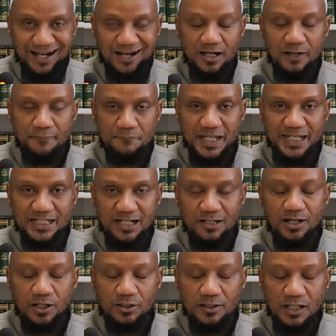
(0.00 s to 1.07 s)
or main
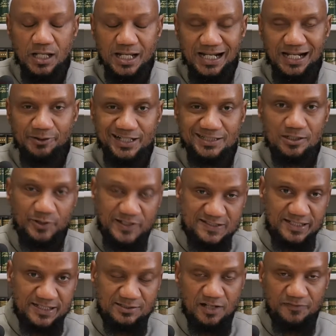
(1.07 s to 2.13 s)
the
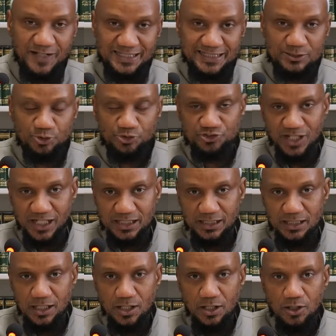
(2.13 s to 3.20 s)
characteristics of Hadith
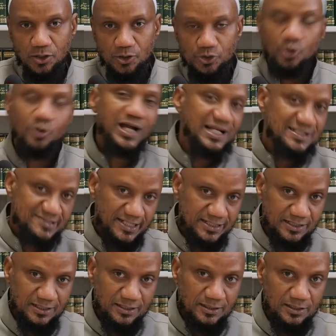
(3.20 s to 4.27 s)
Sahih, nor Hasan.